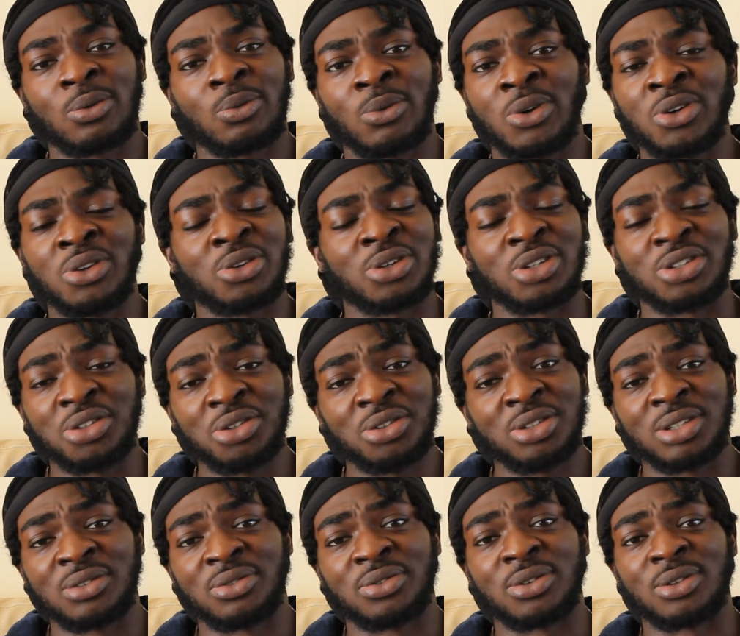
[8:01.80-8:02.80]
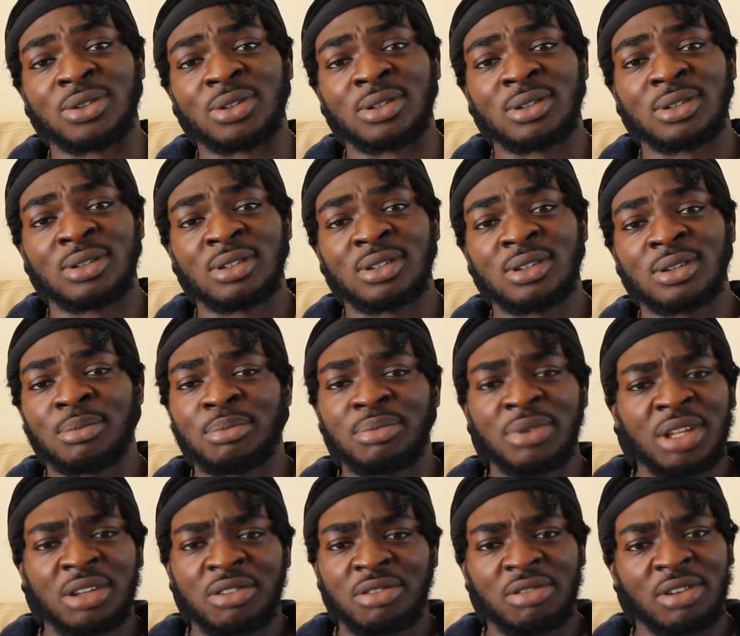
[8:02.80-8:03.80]
what you could use it for.
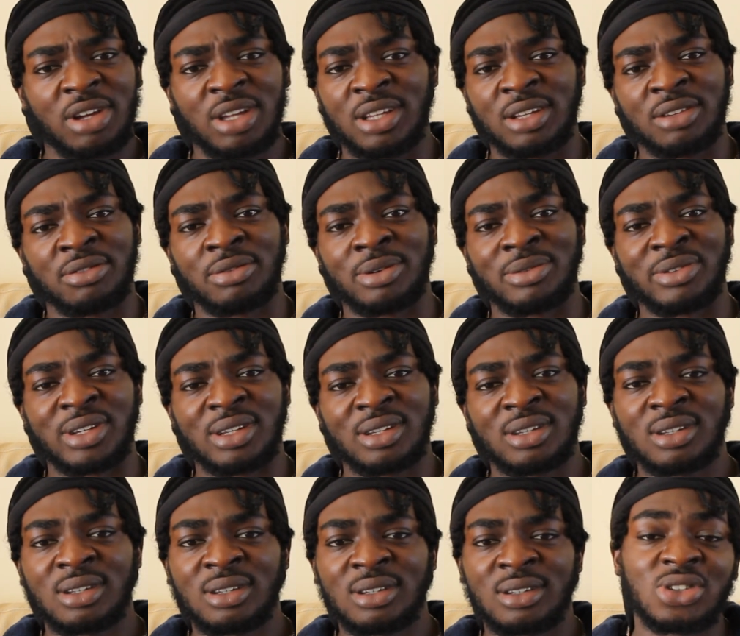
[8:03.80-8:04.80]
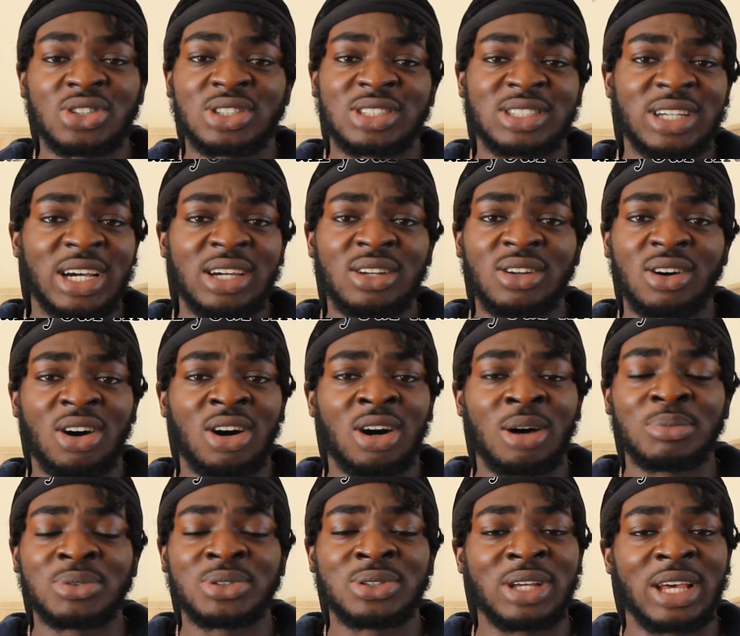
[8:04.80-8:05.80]
Be creative with it. So sign
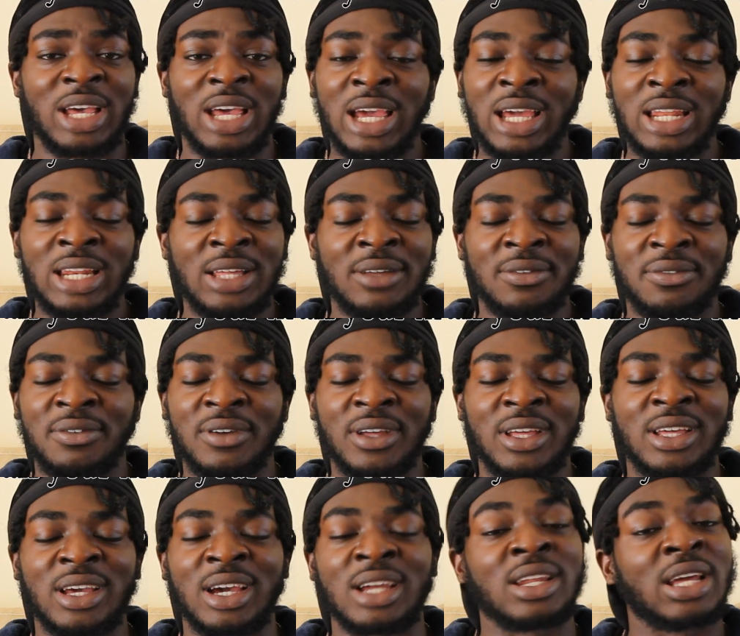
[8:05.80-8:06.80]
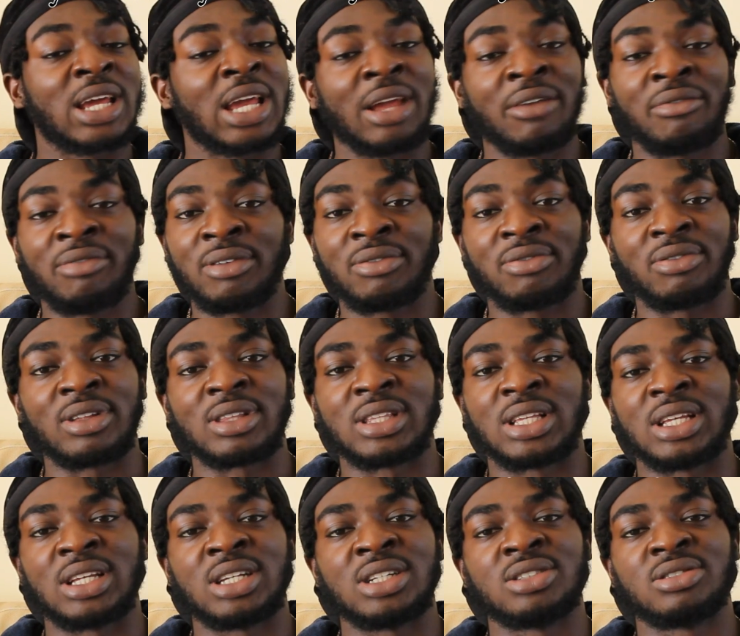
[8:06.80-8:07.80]
up to anything and everything
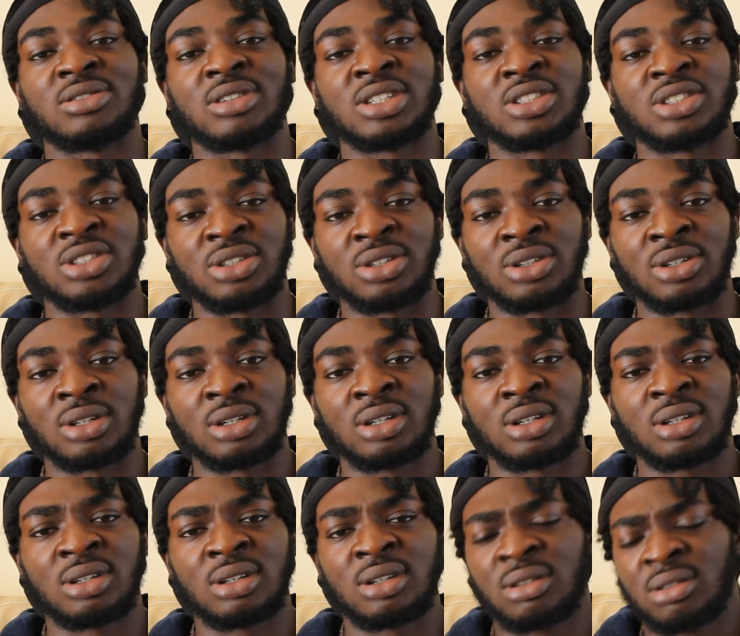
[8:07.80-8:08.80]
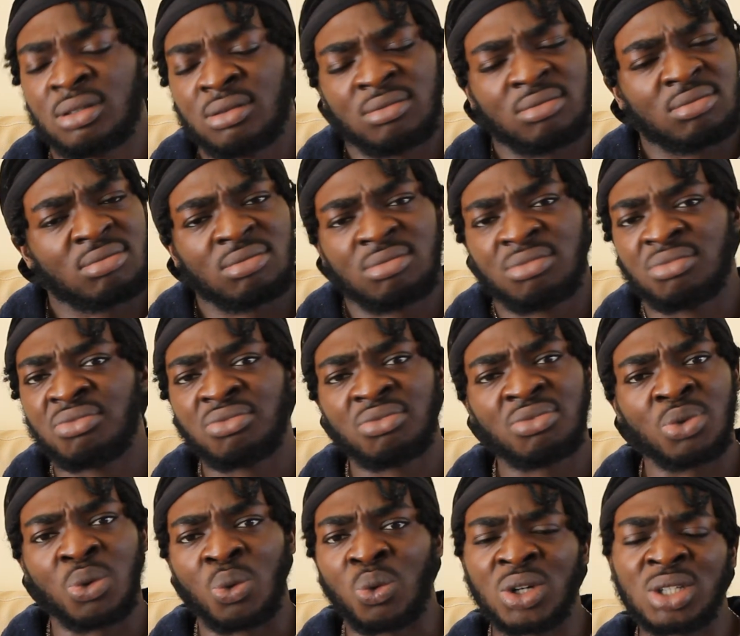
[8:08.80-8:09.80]
that interests you.
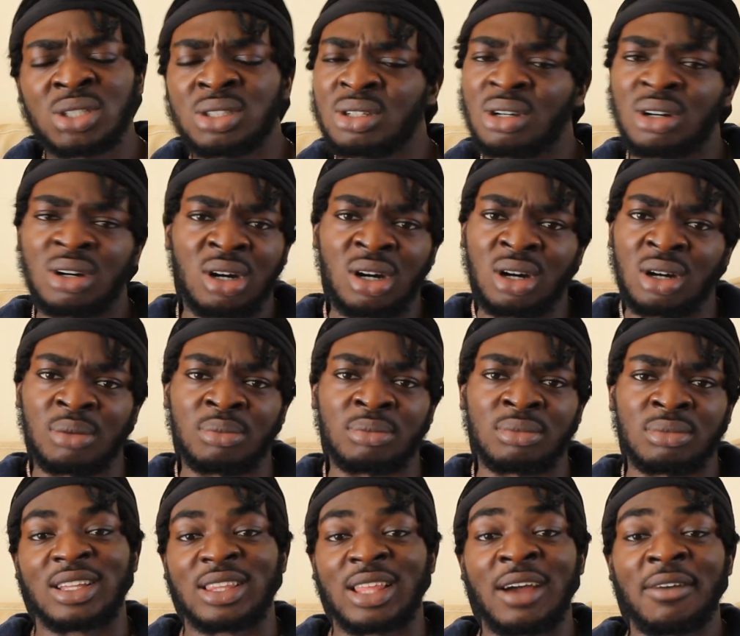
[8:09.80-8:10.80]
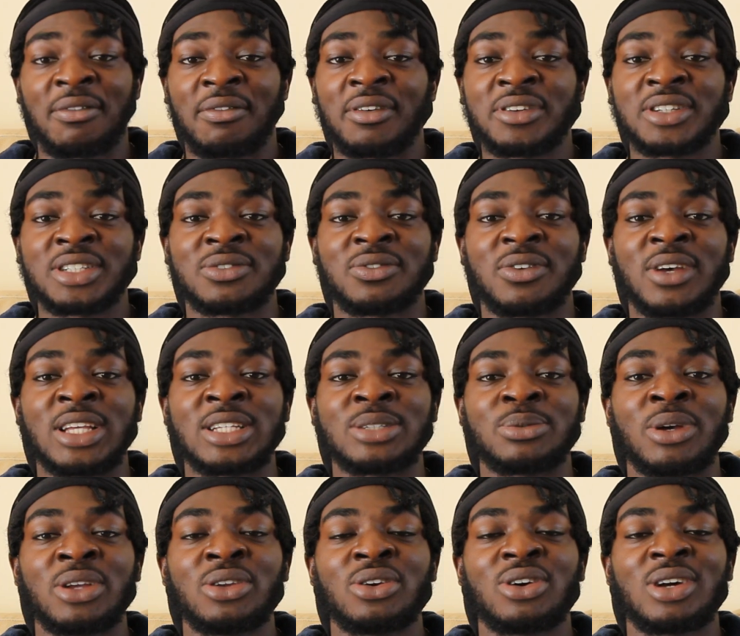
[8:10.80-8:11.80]
What's the harm? If that freshers fair is
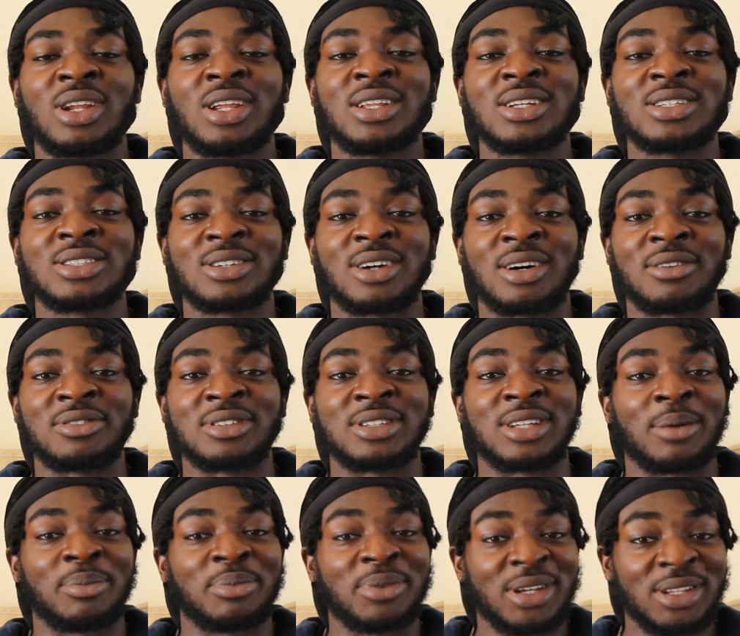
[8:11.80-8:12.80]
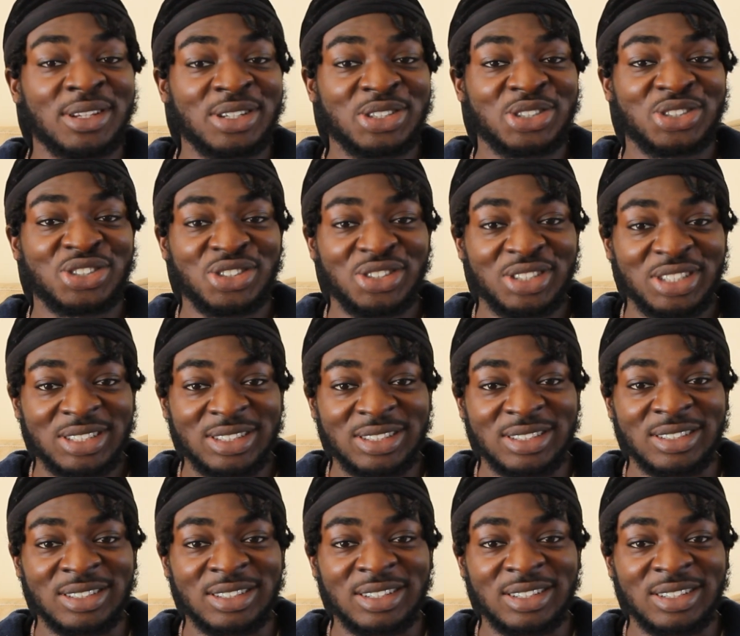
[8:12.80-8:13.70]
where you're going to discover that being a student,